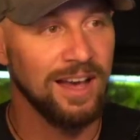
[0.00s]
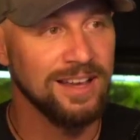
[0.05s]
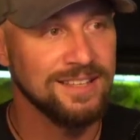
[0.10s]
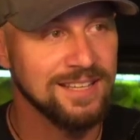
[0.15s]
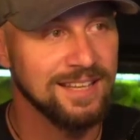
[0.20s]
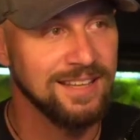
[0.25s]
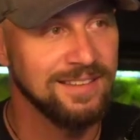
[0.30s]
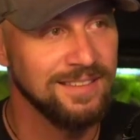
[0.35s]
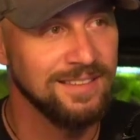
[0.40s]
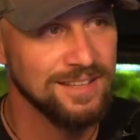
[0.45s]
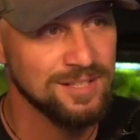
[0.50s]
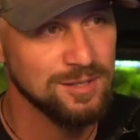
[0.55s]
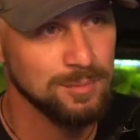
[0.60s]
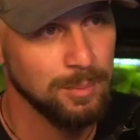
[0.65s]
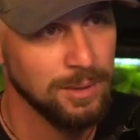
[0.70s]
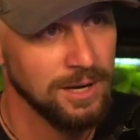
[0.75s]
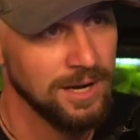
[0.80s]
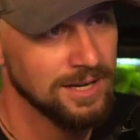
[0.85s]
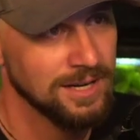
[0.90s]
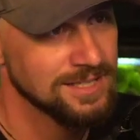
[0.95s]
in this
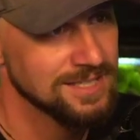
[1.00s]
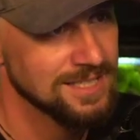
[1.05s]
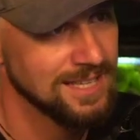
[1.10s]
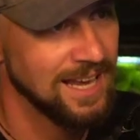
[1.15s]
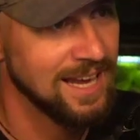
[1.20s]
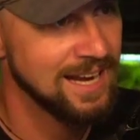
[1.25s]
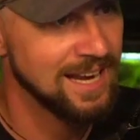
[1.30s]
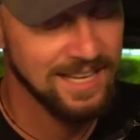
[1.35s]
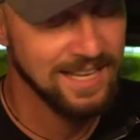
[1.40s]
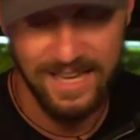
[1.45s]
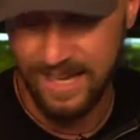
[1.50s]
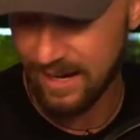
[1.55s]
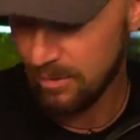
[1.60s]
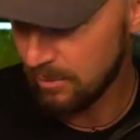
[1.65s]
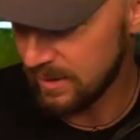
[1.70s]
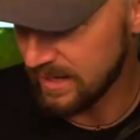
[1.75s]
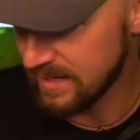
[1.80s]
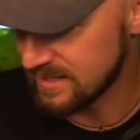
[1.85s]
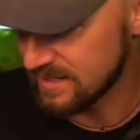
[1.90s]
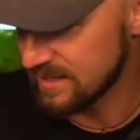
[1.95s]
box, and I can't
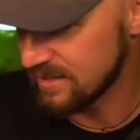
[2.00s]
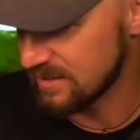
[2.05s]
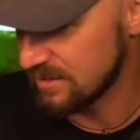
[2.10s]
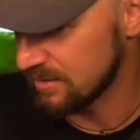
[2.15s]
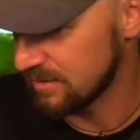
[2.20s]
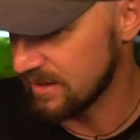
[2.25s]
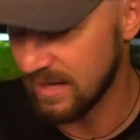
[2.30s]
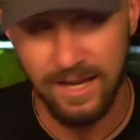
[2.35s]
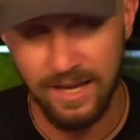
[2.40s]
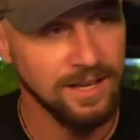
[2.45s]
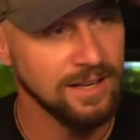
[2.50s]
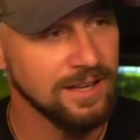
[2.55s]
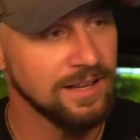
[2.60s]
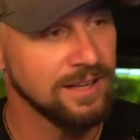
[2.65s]
wait to do that.